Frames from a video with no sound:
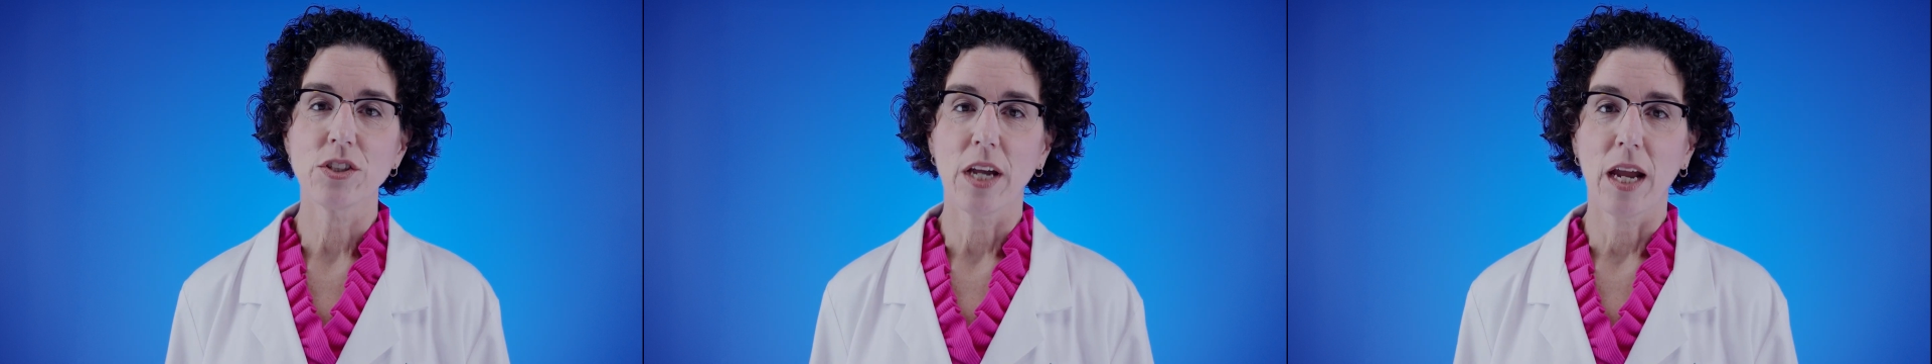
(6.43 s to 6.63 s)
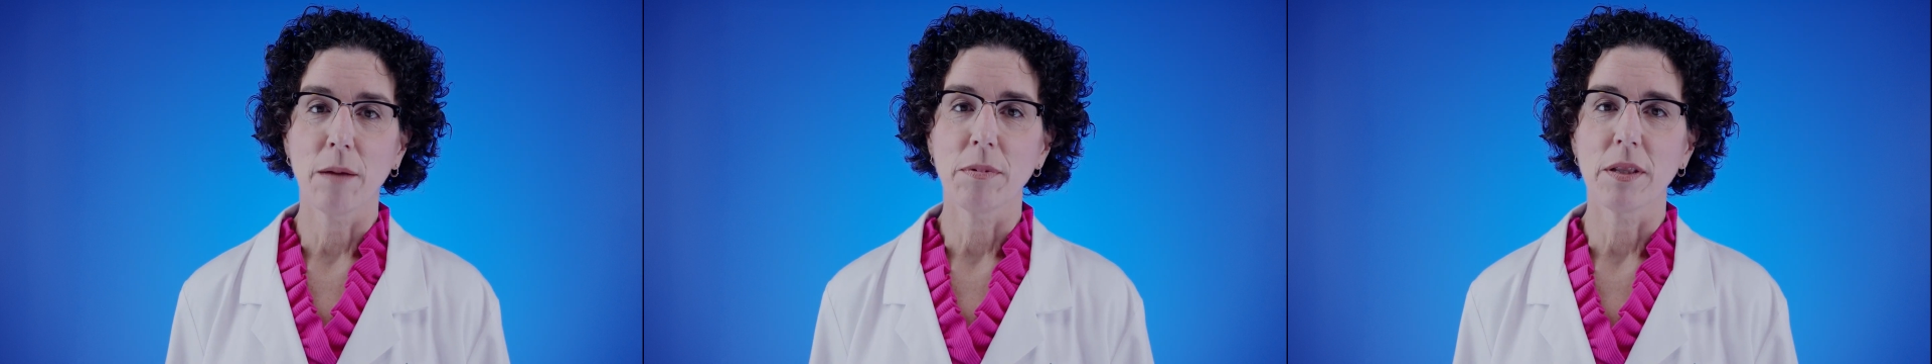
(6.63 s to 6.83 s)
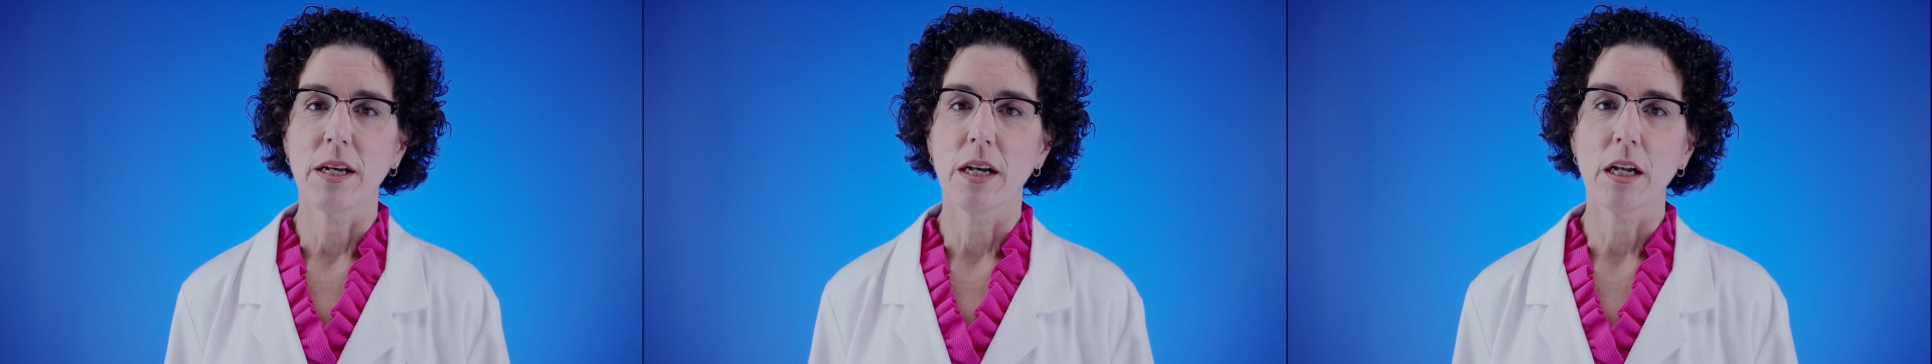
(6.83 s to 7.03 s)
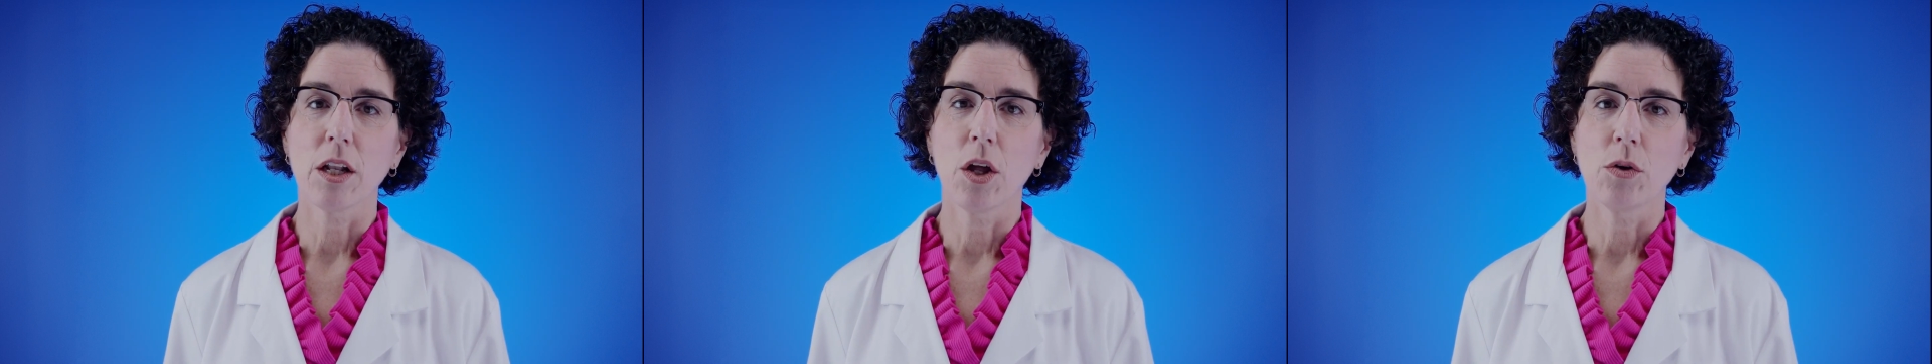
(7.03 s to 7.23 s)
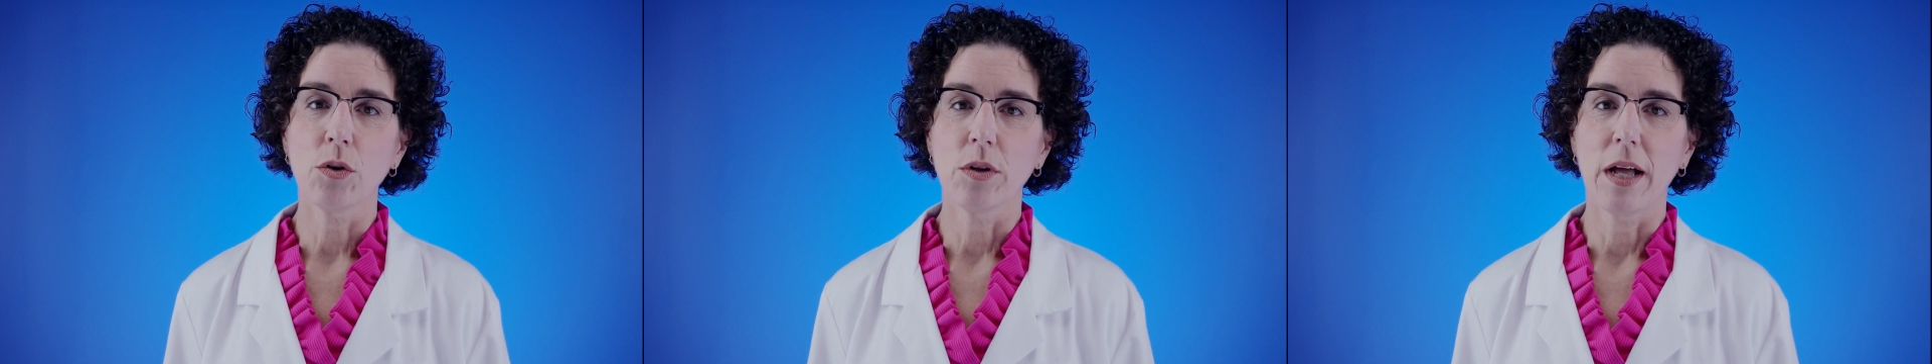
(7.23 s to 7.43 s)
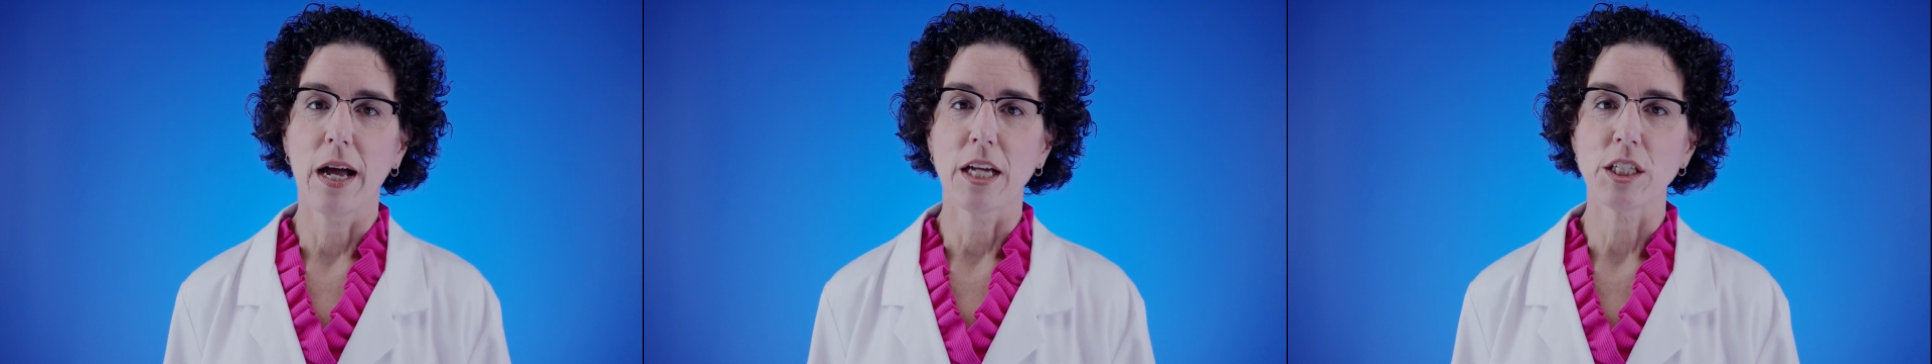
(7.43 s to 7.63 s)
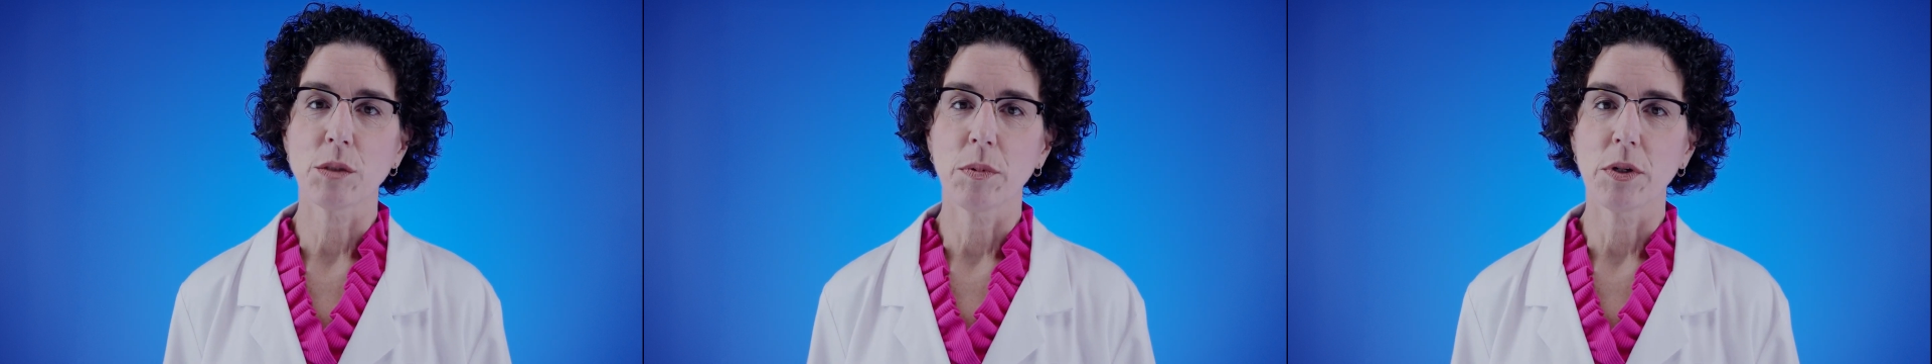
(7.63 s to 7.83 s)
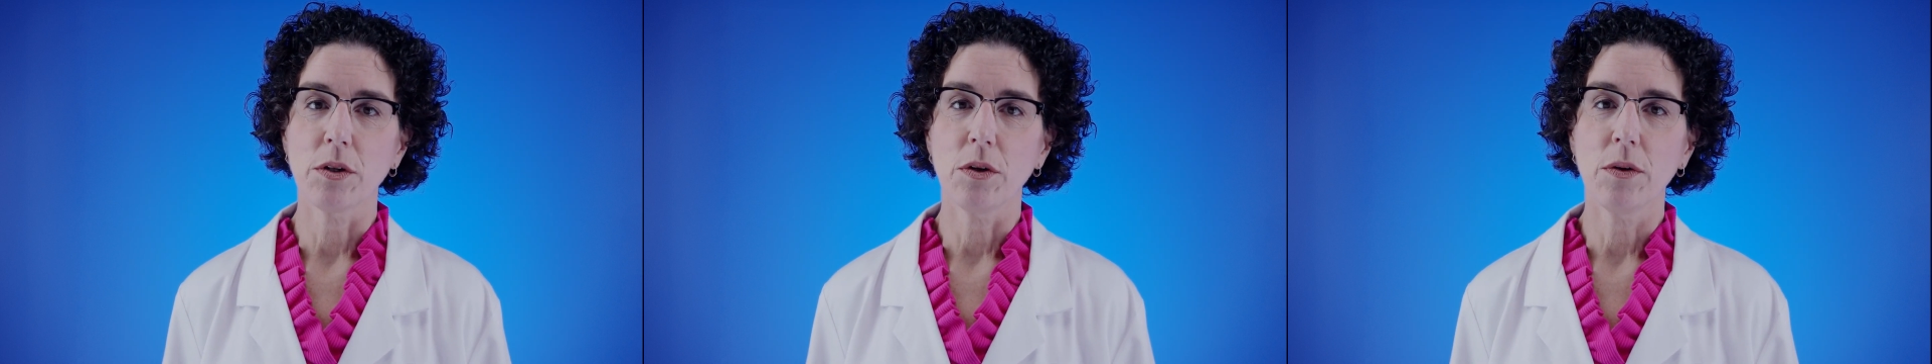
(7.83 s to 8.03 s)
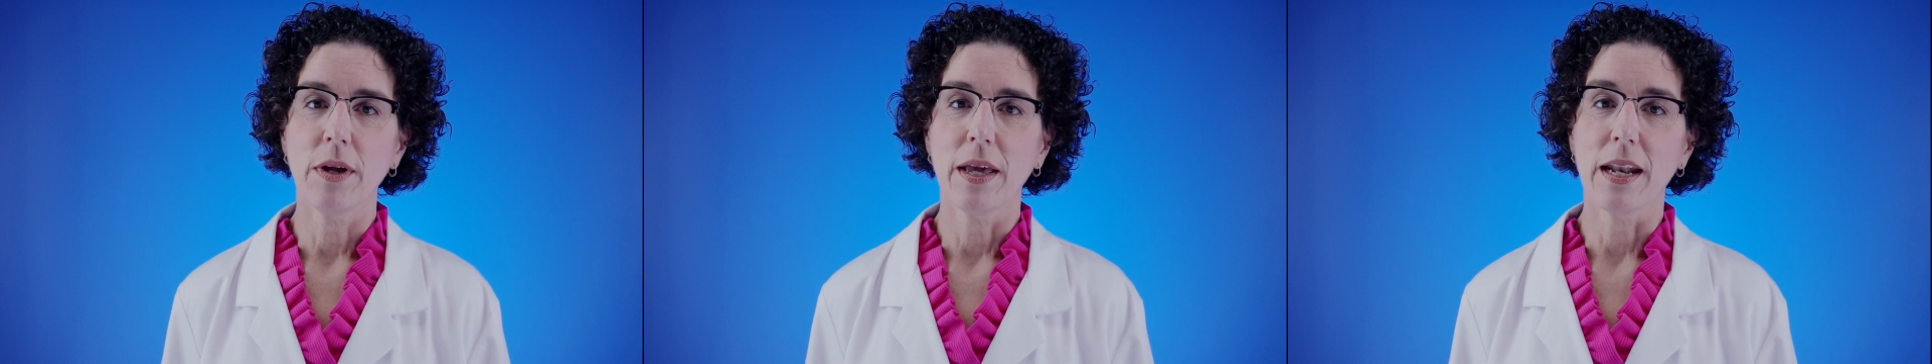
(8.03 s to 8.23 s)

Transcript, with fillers: chaplain at a local hospital,